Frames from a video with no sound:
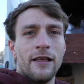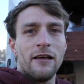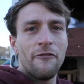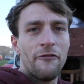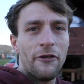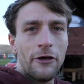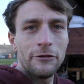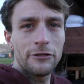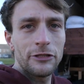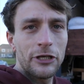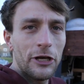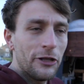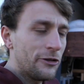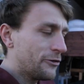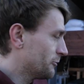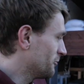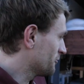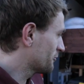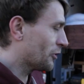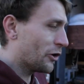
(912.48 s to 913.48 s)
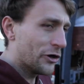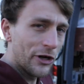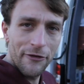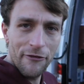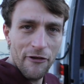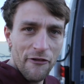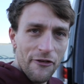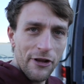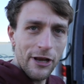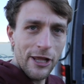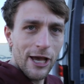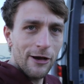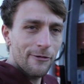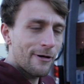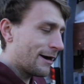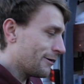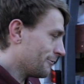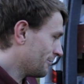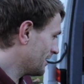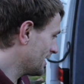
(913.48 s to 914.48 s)
It feels good to have got another video
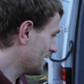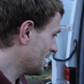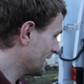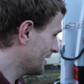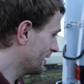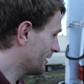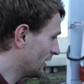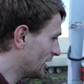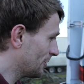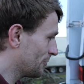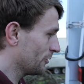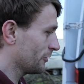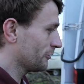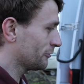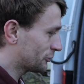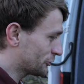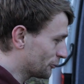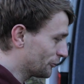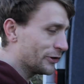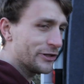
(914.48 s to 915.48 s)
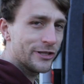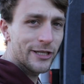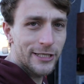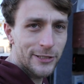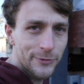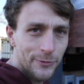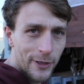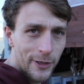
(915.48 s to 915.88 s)
out. I hope you enjoyed this